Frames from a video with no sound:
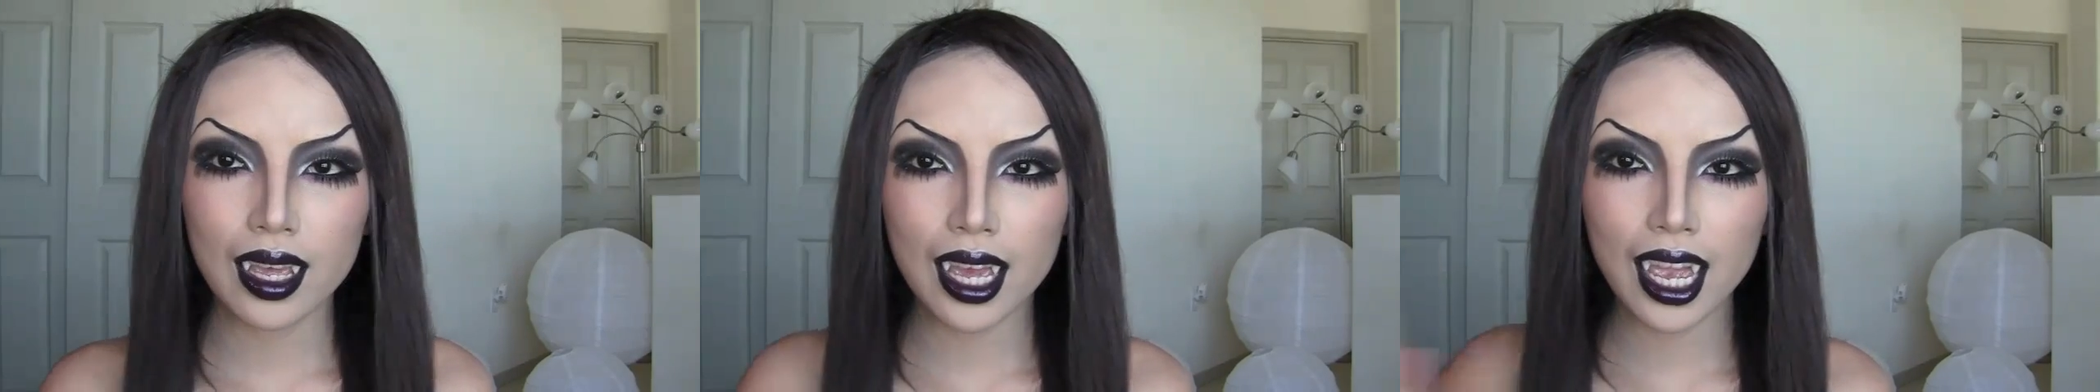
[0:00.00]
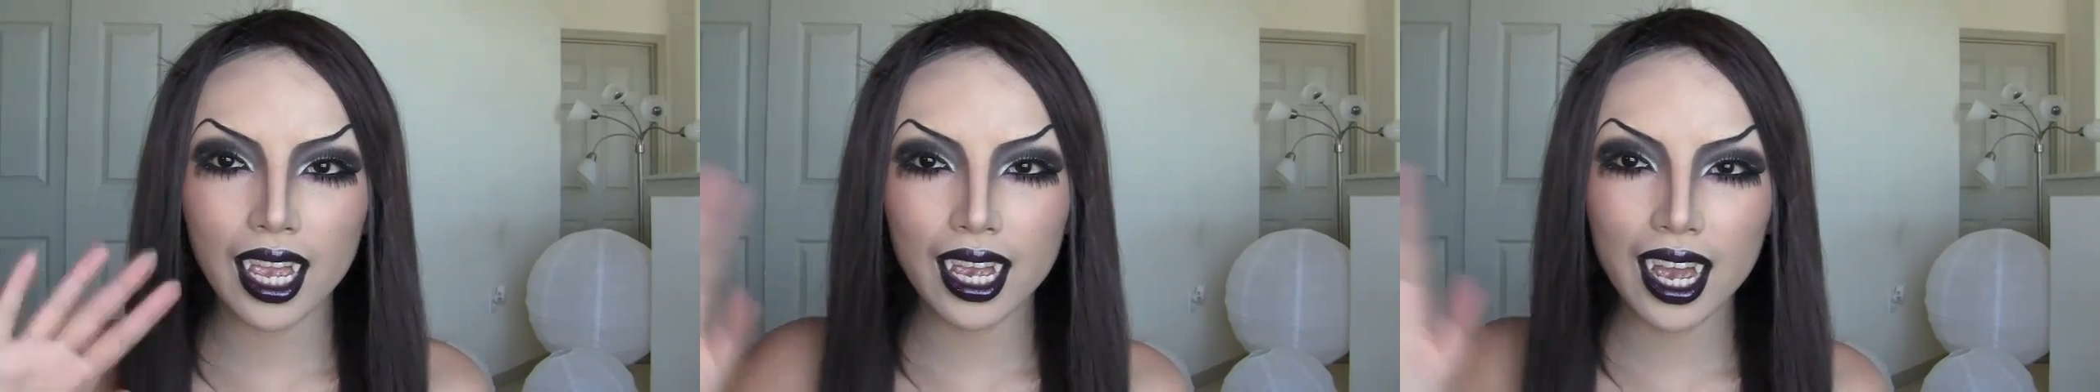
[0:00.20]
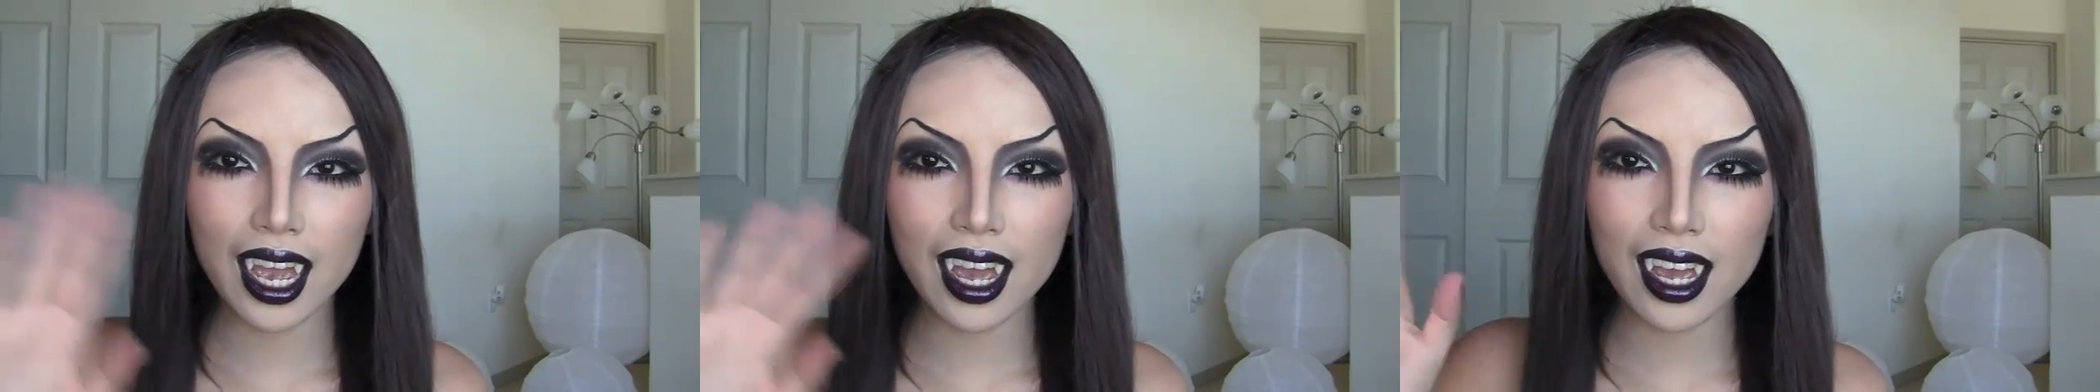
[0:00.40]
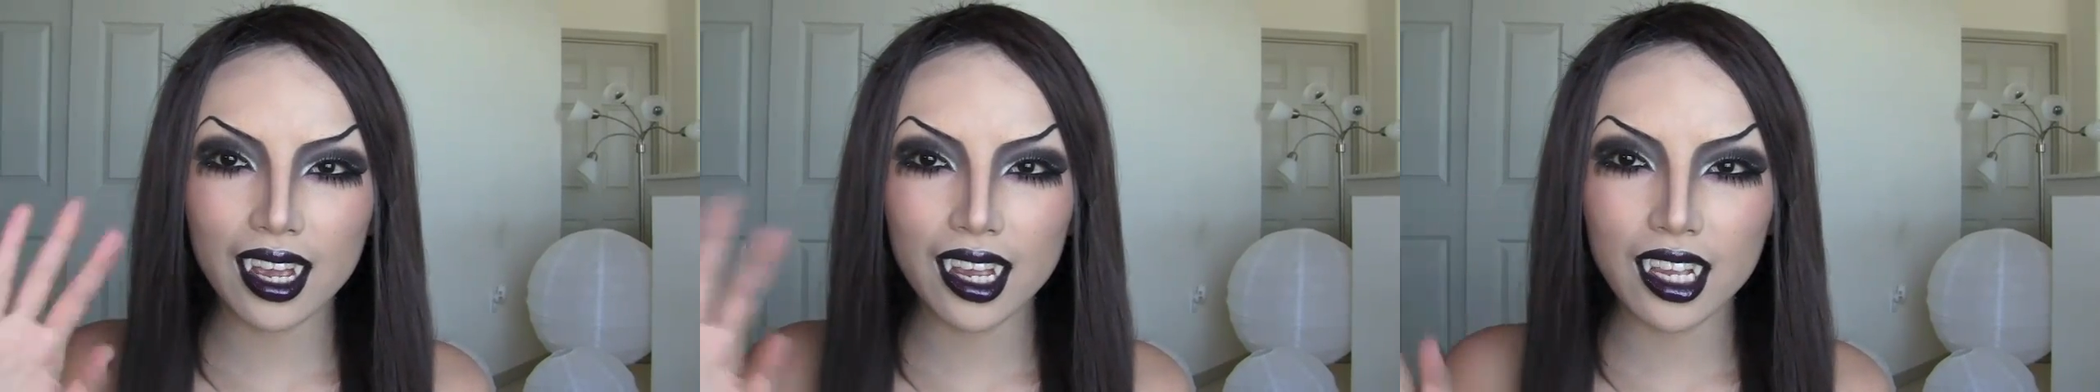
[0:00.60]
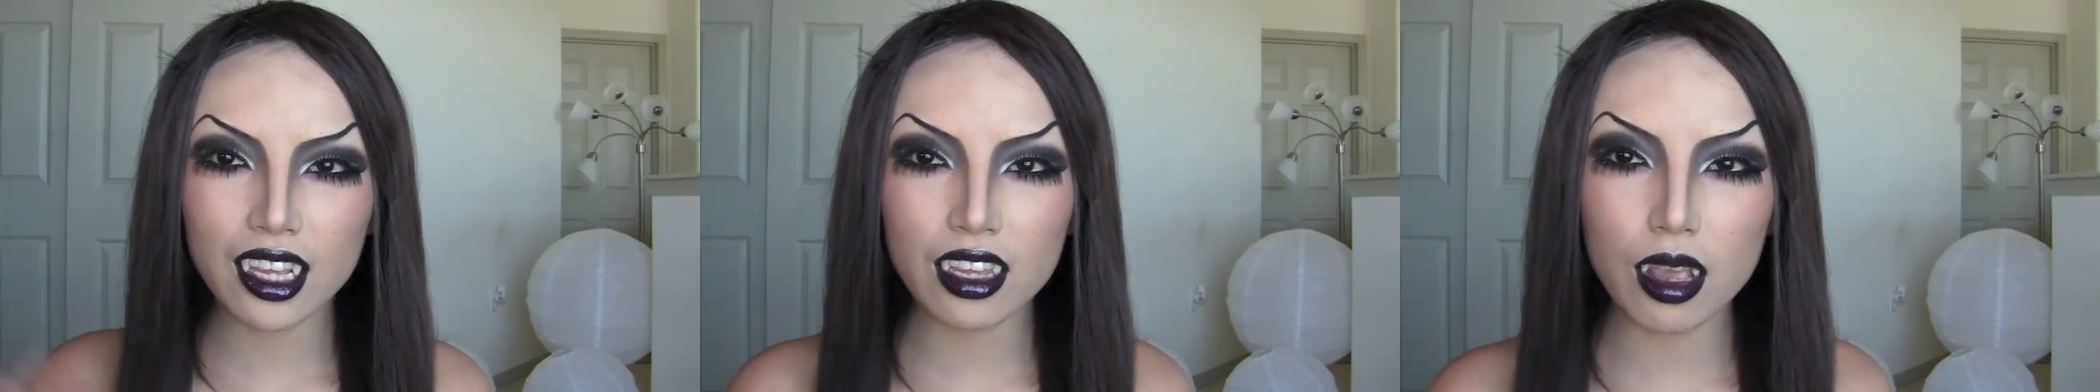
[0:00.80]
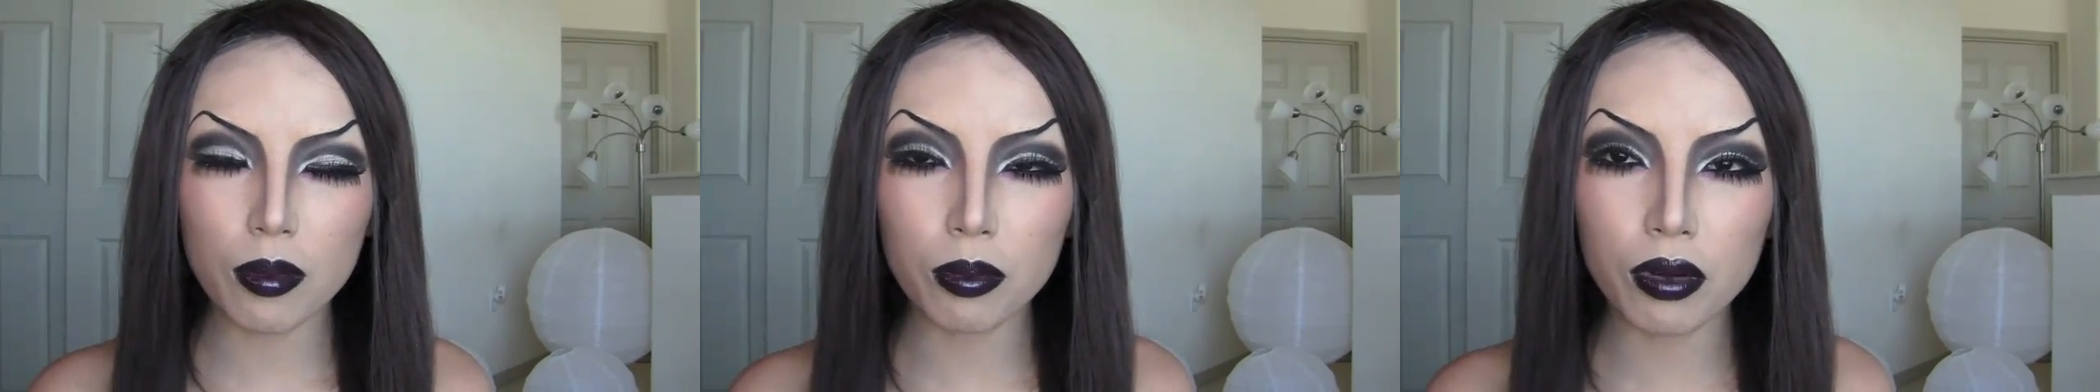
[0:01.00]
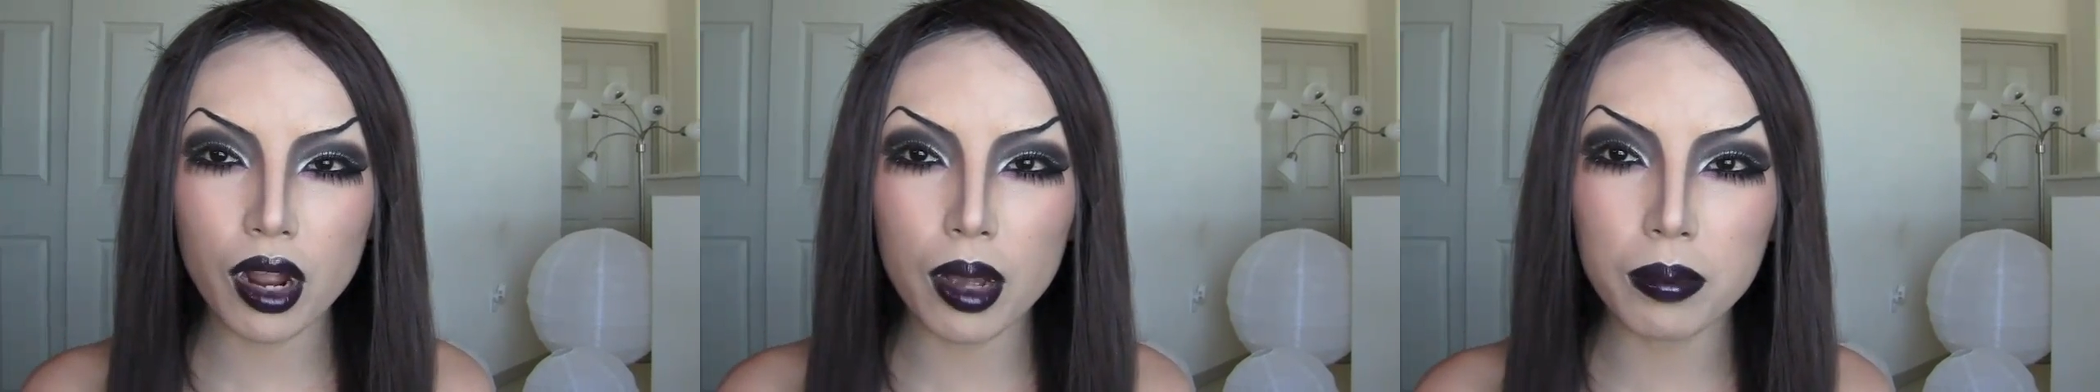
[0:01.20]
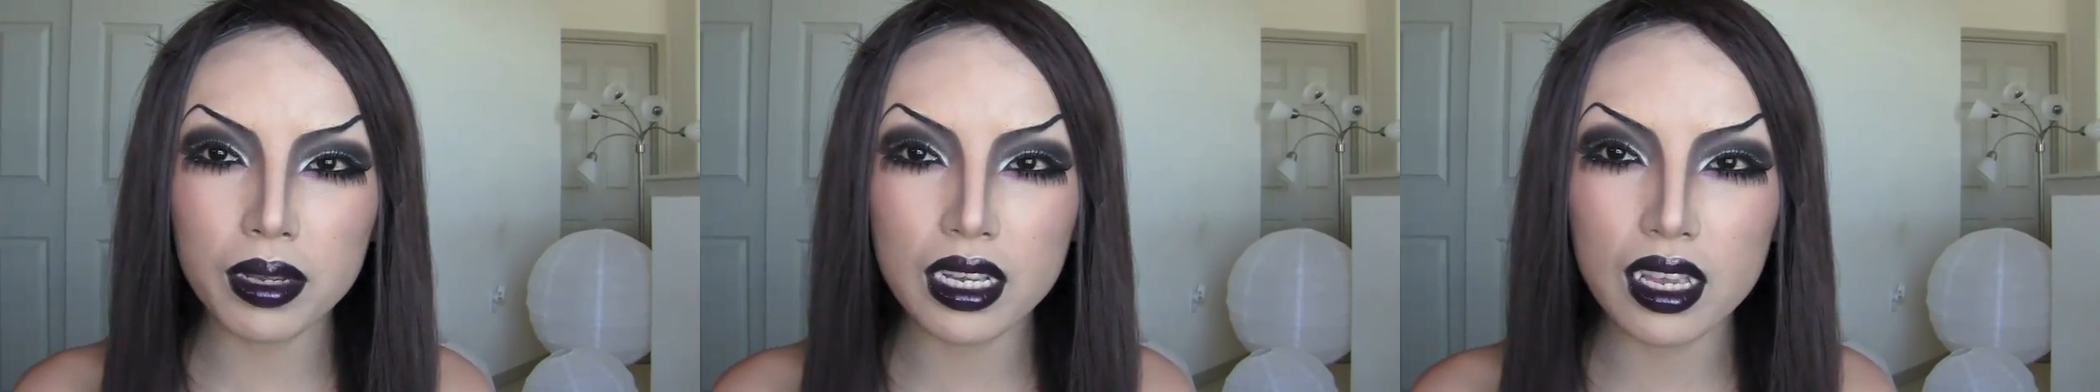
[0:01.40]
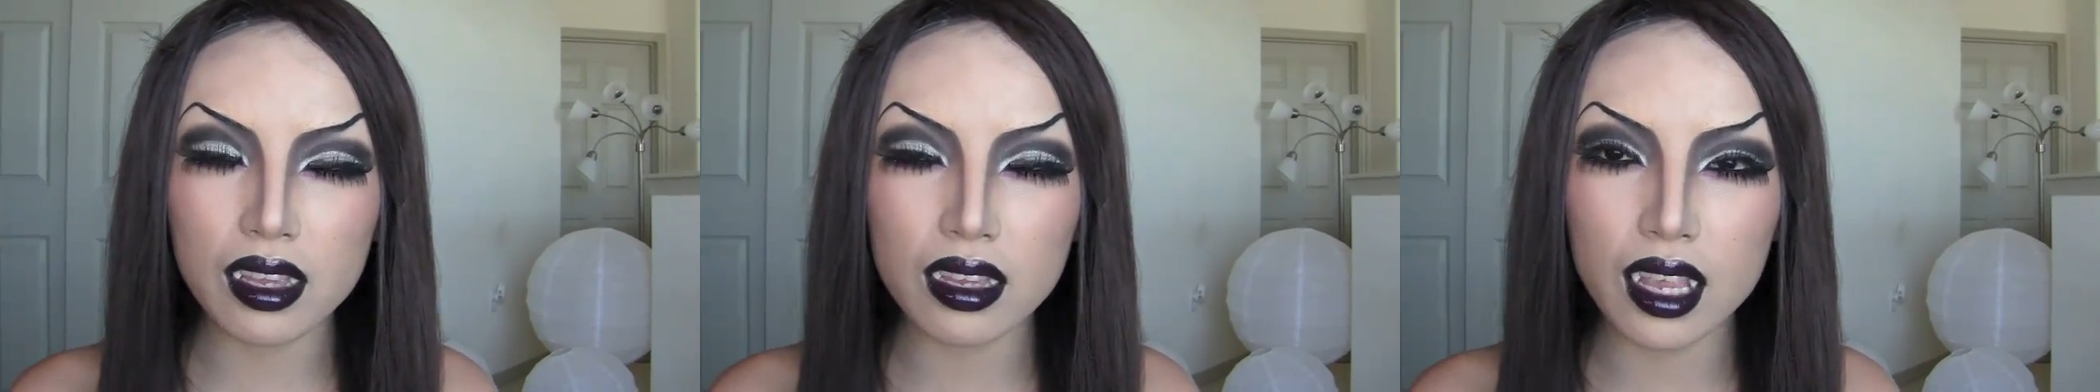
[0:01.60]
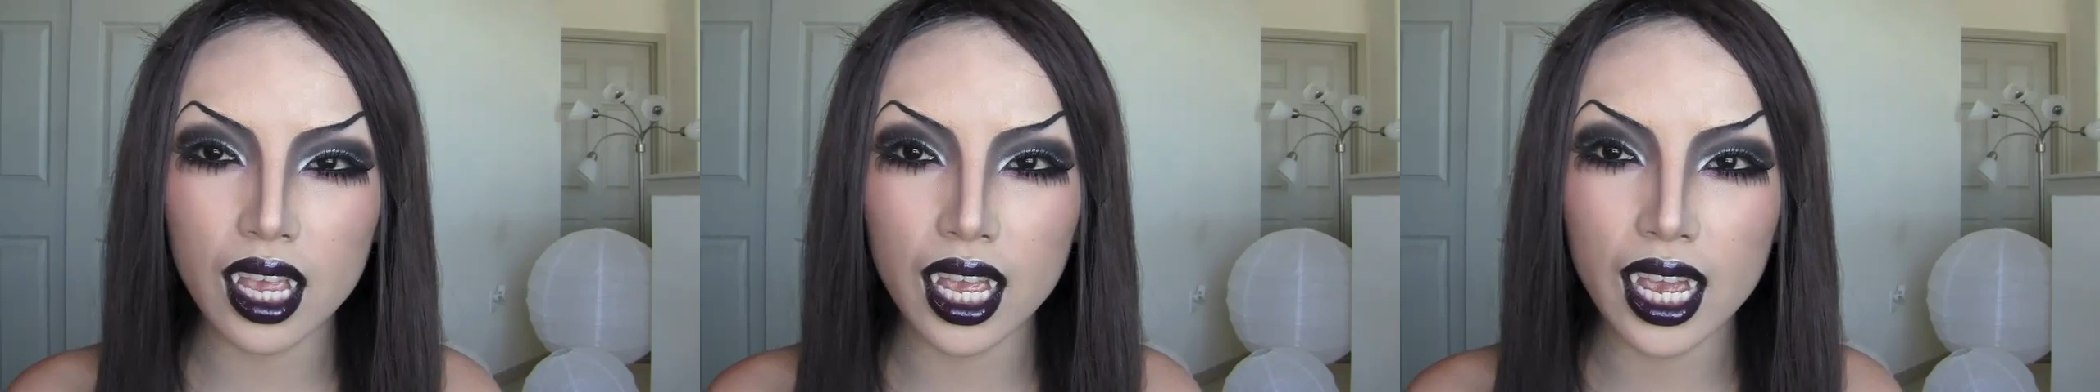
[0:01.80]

Hey guys, I'm Promise